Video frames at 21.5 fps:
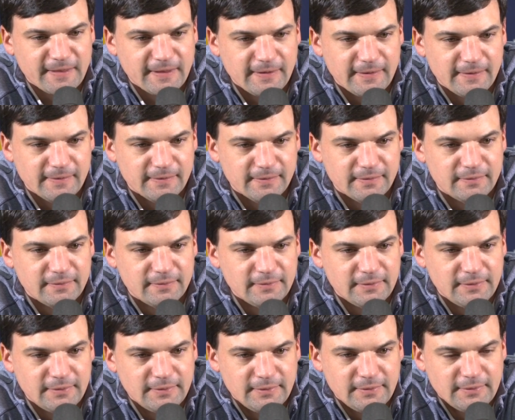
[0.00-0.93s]
And
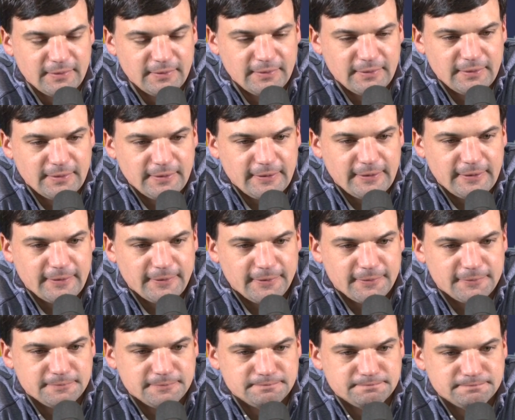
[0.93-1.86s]

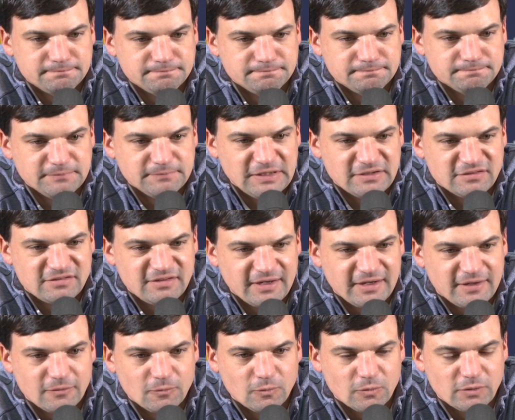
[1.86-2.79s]
the
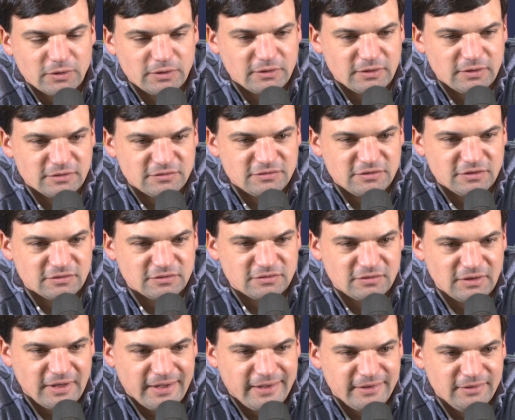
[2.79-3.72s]
second one is
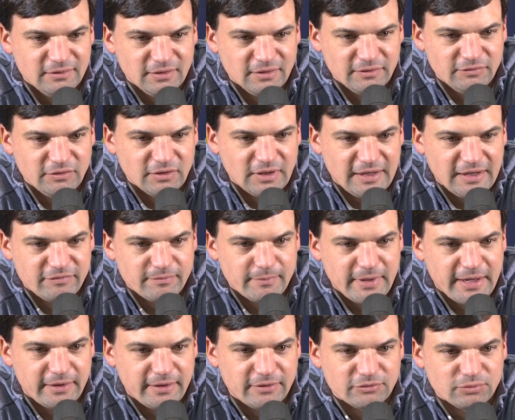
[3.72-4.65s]
just how you live your life
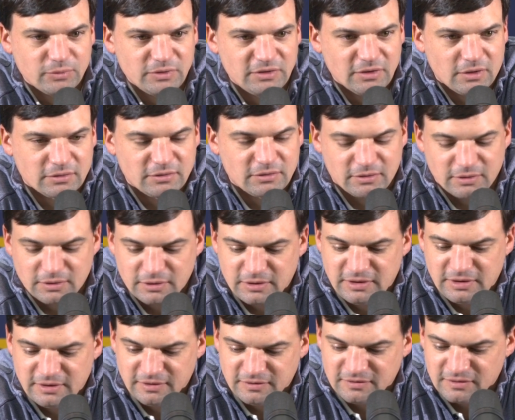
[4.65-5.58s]
matters. We talk to our
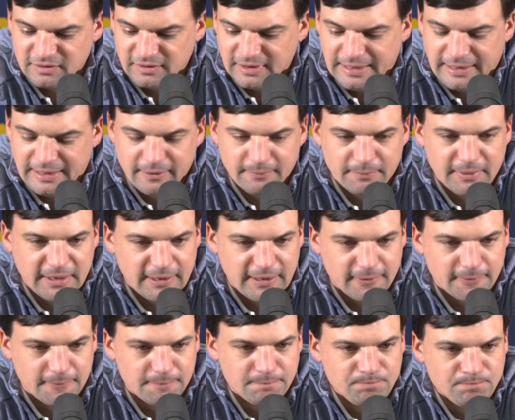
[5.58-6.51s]
kids a lot
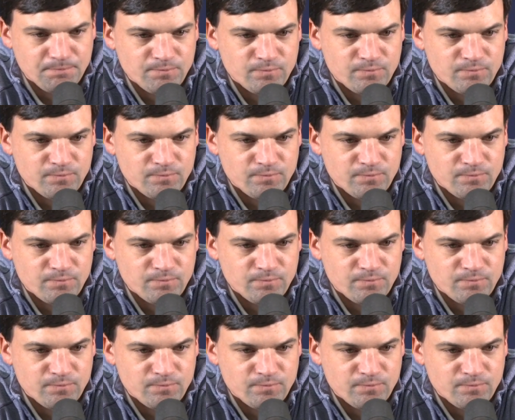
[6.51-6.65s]
about,